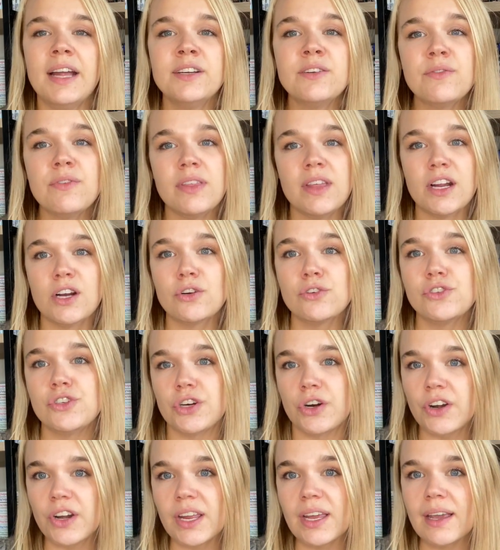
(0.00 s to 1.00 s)
of their
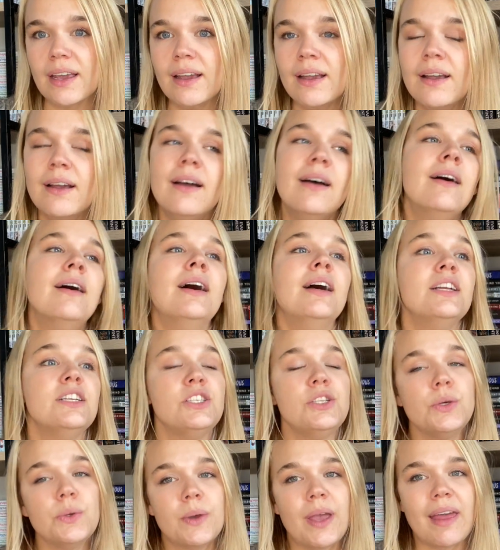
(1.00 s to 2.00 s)
journey
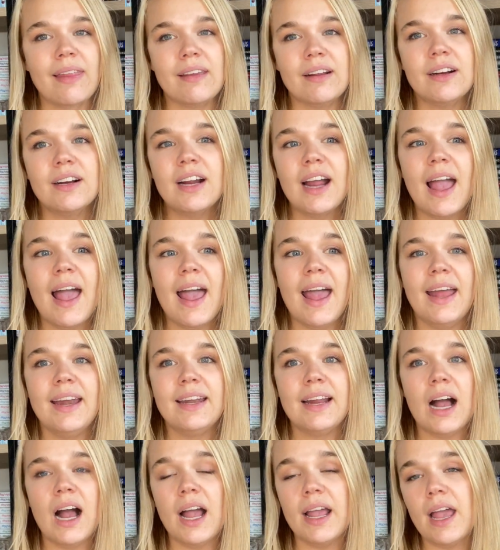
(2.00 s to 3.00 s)
together, and
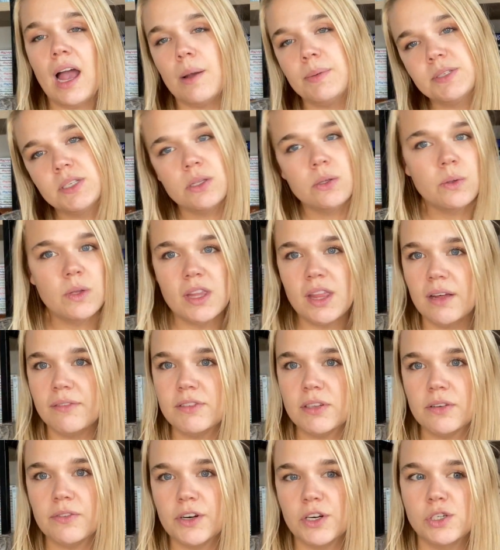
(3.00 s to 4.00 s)
I absolutely loved
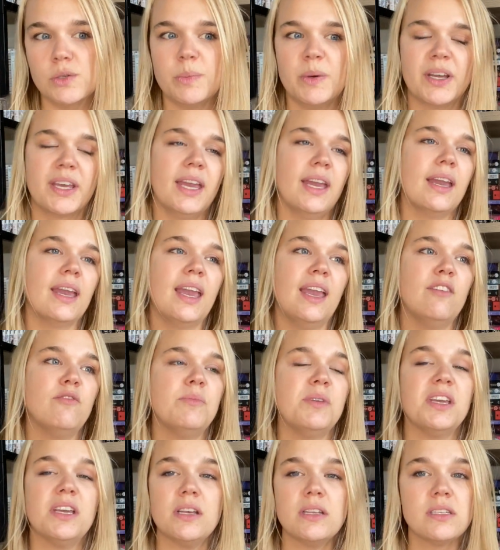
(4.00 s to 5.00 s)
the first book. It gave
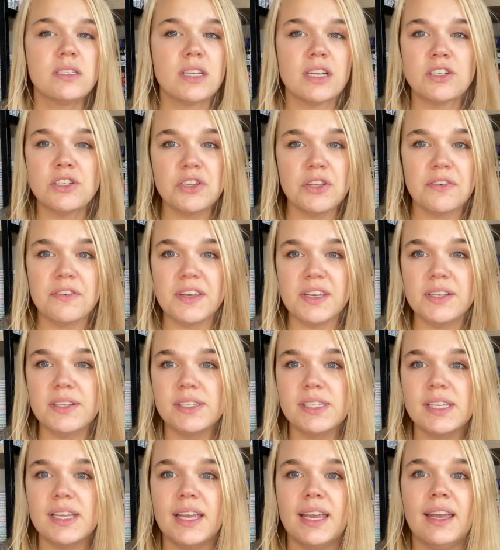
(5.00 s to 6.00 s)
me such the
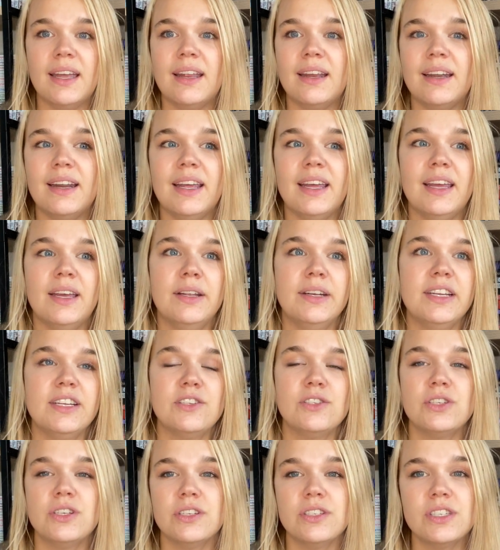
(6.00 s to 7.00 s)
feels, and it
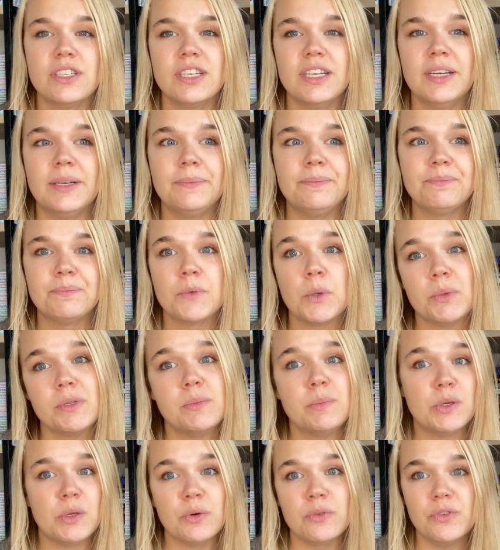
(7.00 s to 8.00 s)
was
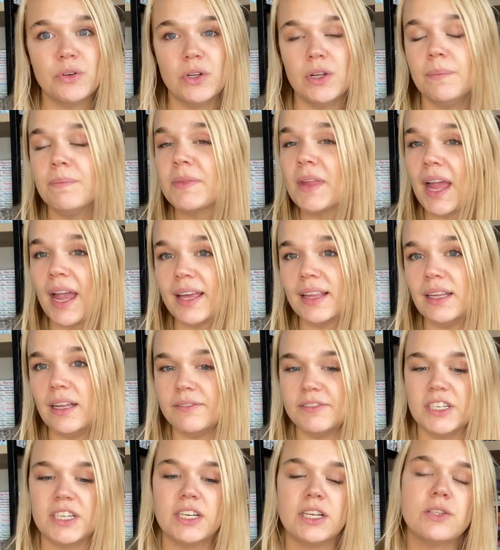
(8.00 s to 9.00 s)
beautiful. I
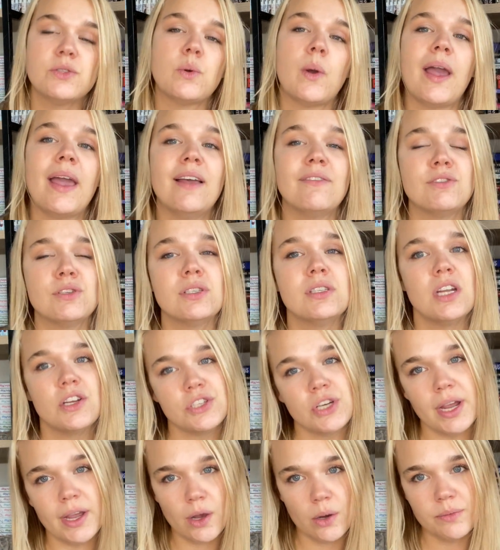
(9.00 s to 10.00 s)
loved it. So I have such
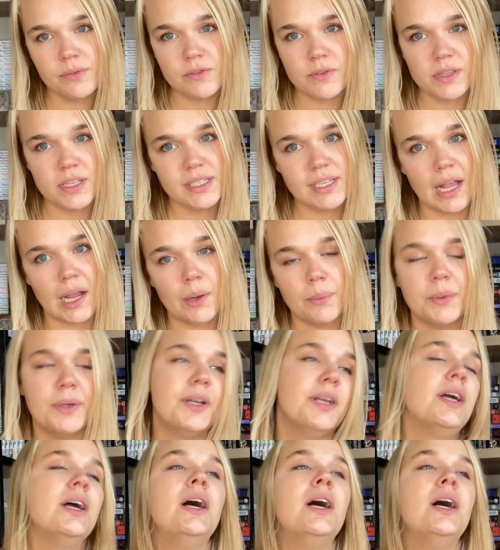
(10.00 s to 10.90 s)
high hopes for the second one.